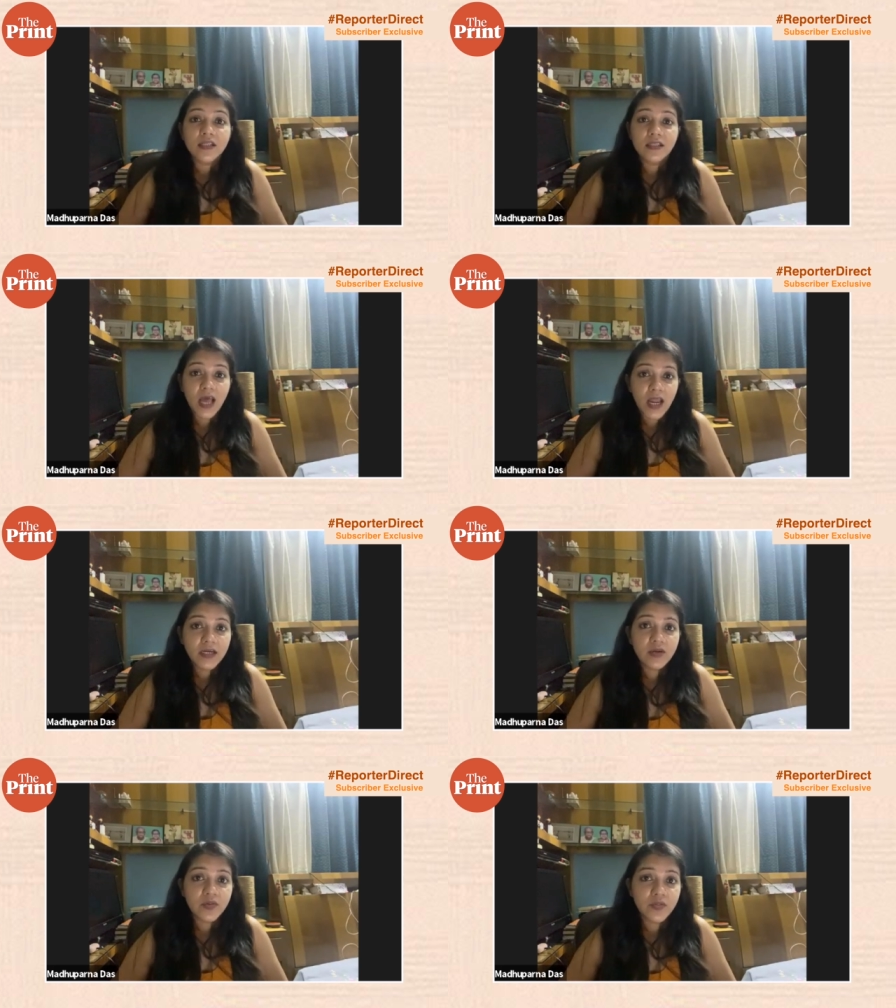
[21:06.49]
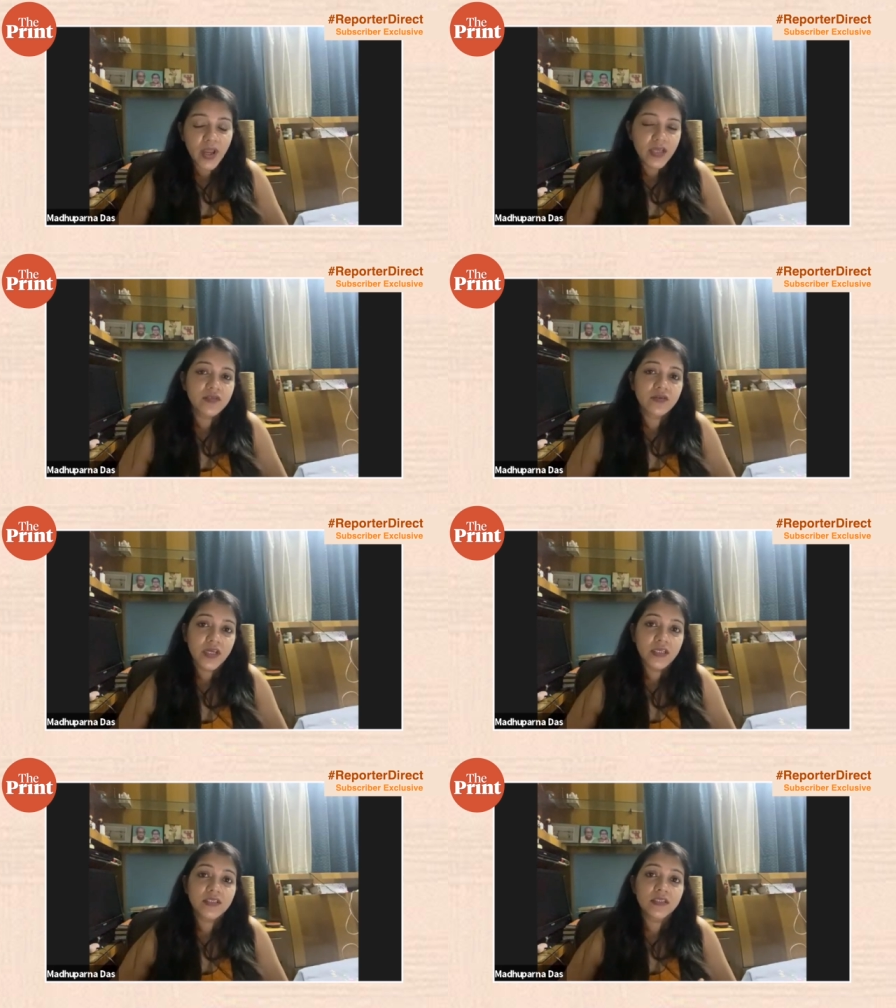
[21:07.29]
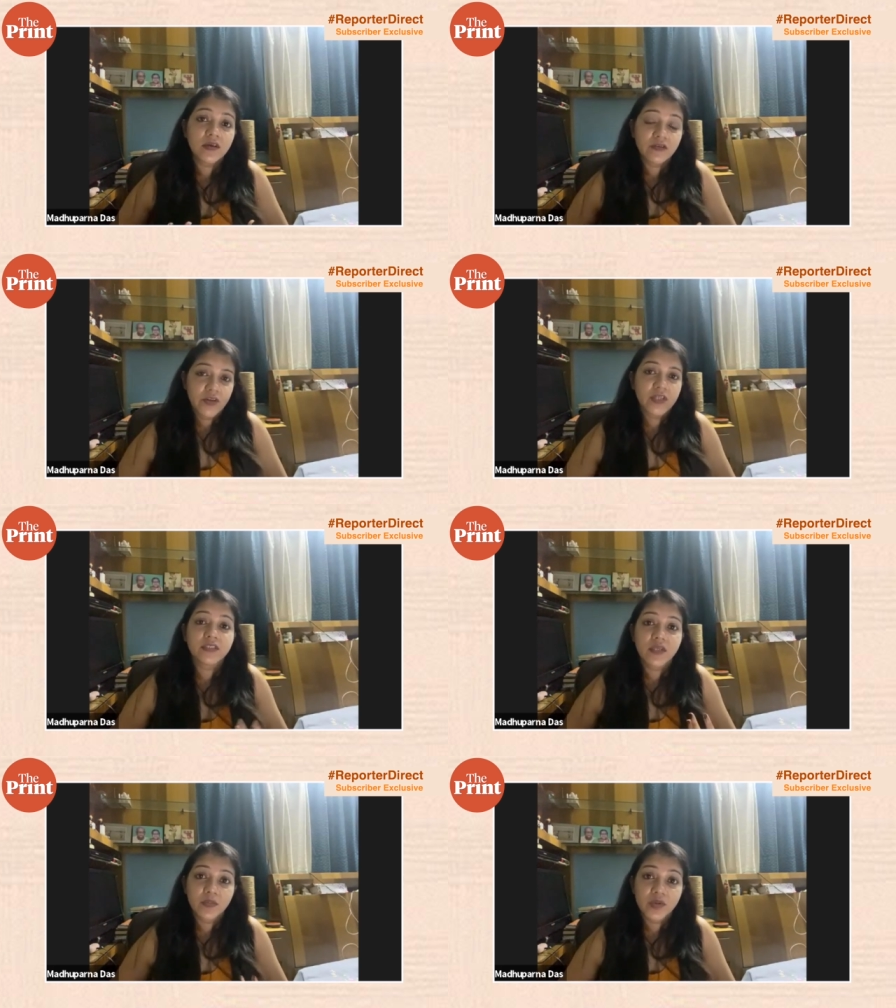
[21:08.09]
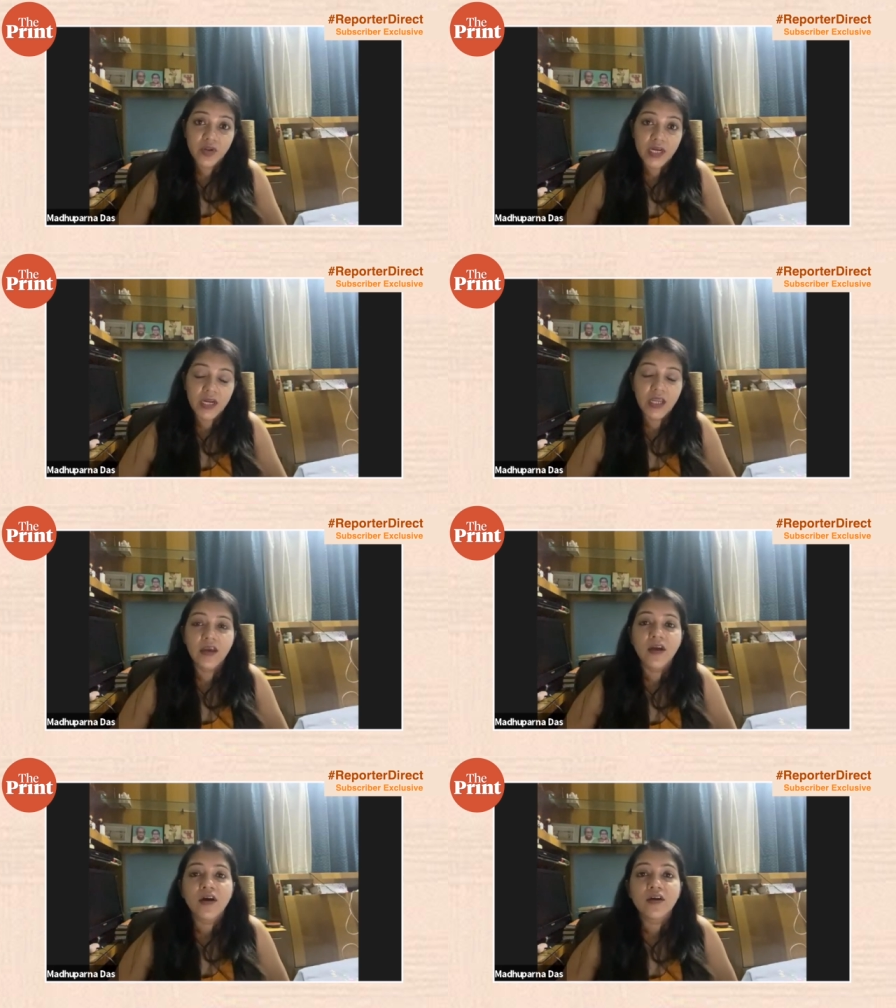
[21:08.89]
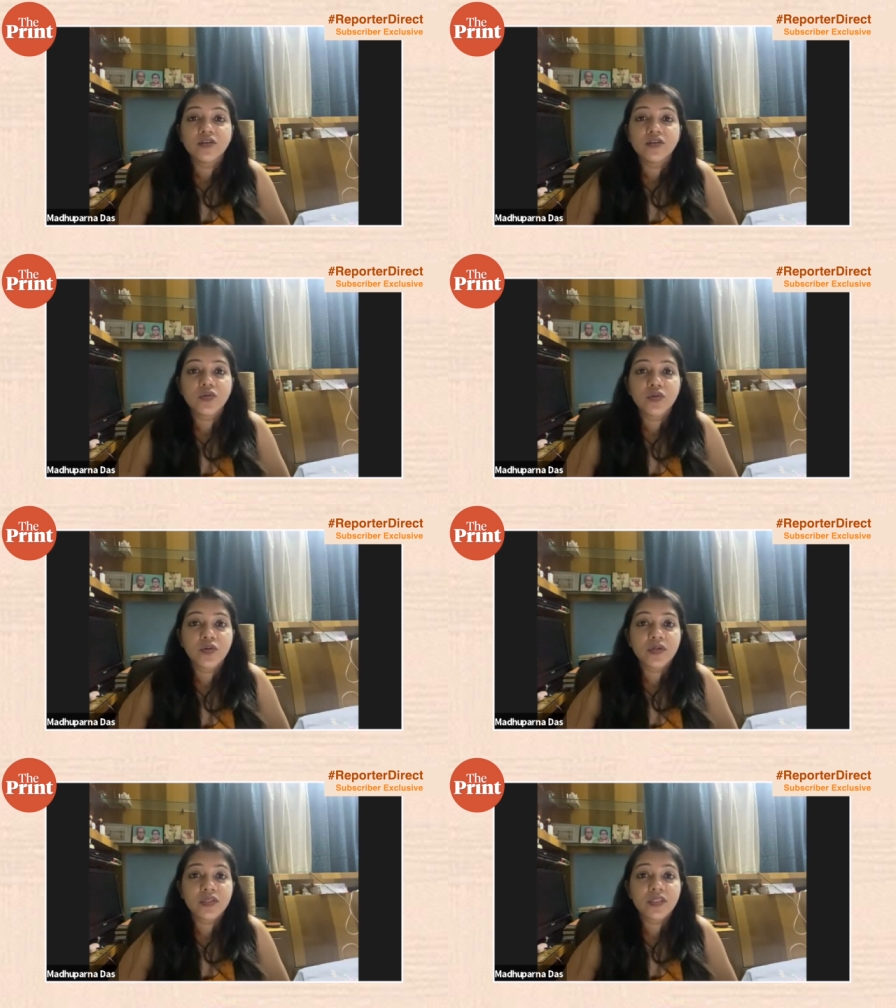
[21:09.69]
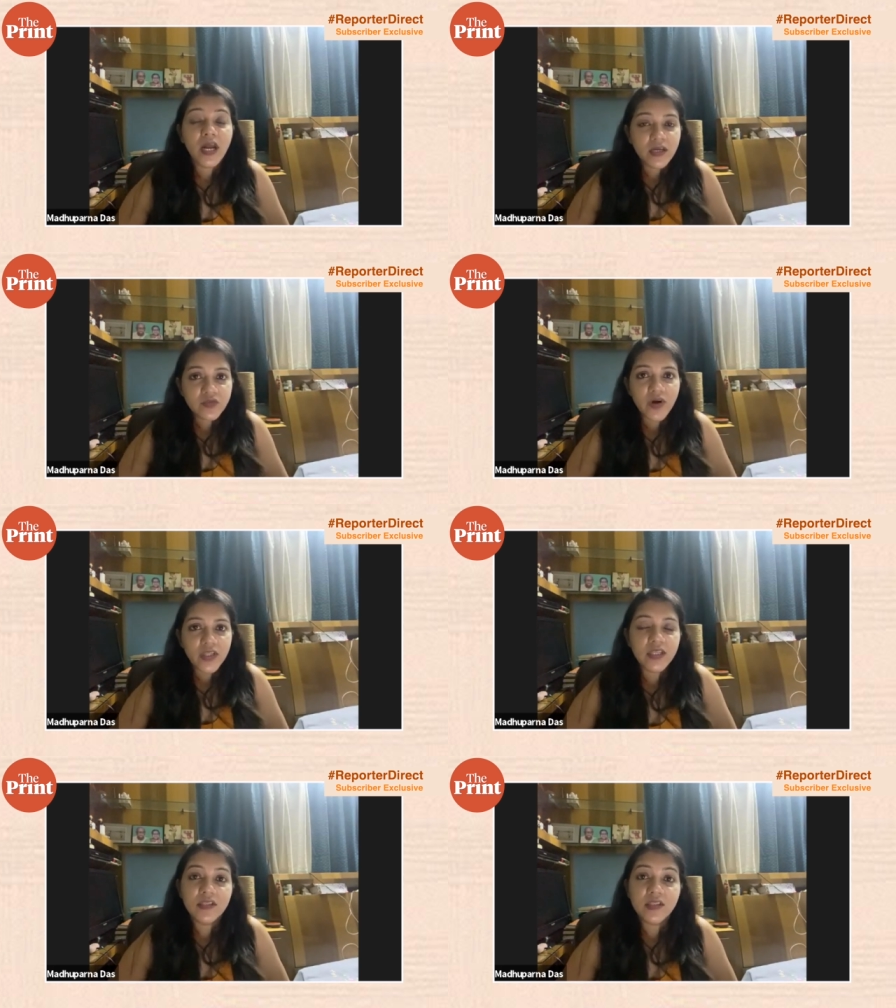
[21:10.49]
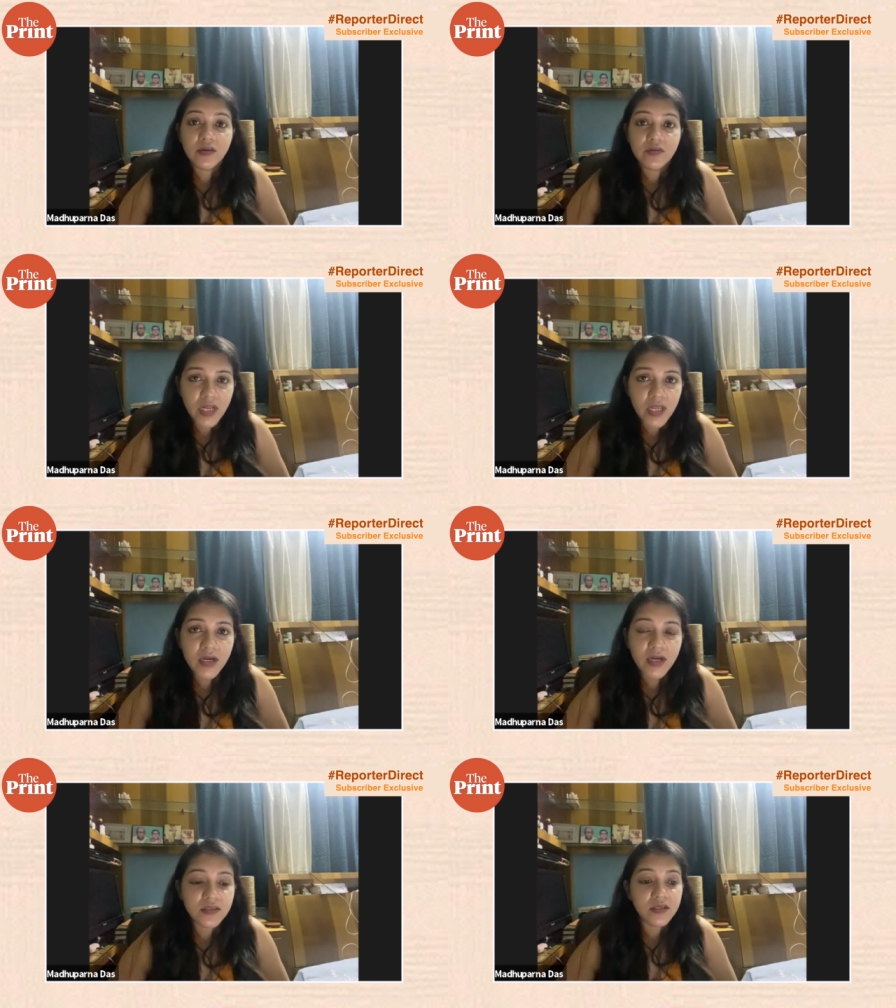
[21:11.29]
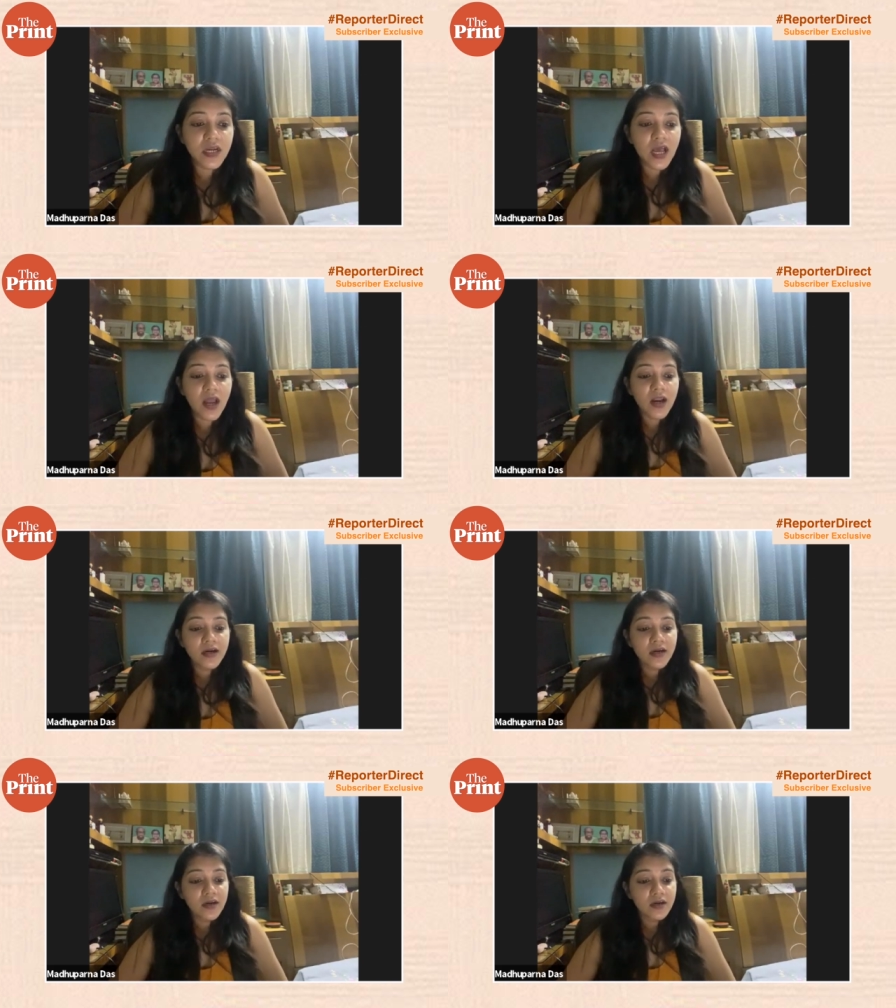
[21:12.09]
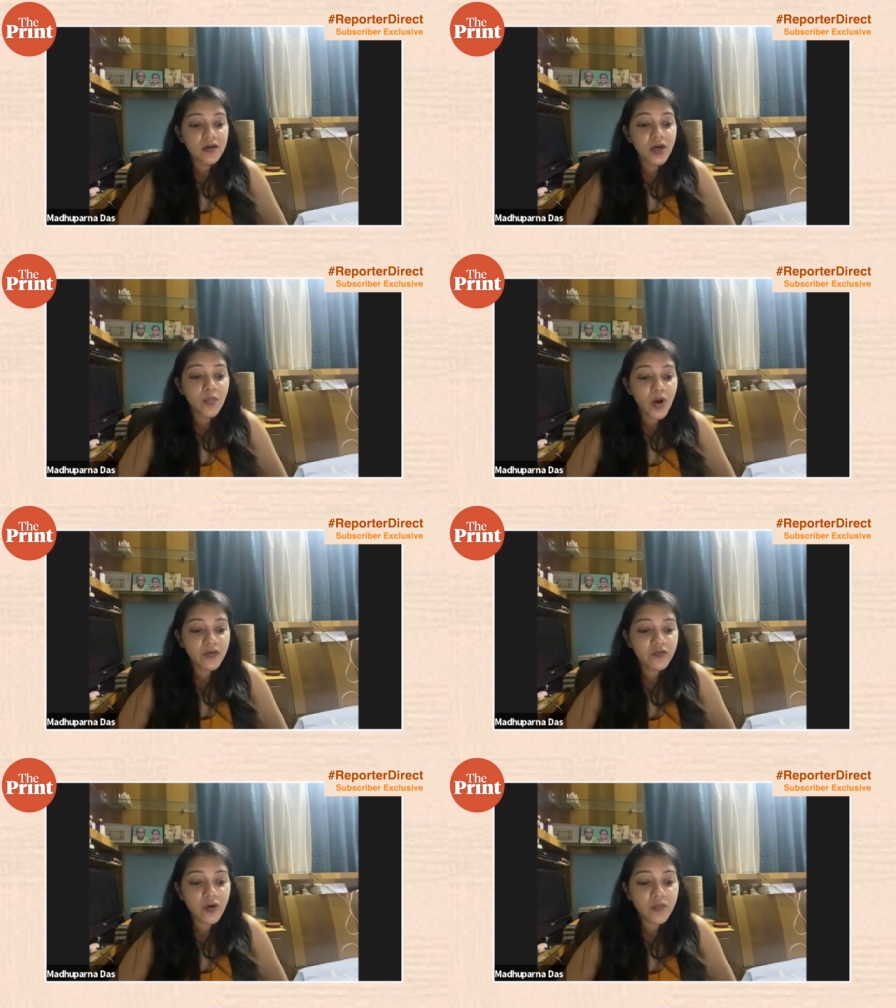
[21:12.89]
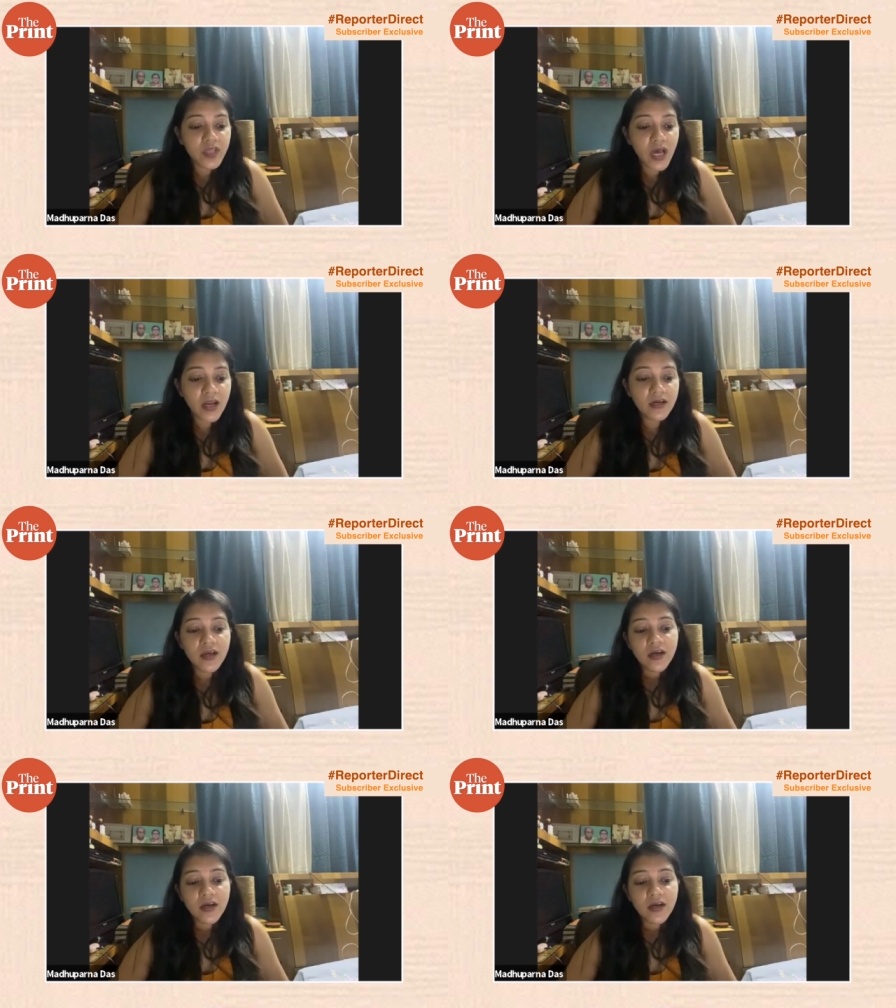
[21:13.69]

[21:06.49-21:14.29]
that price rise affects them directly so that is one thing they're really concerned and uh, apart from that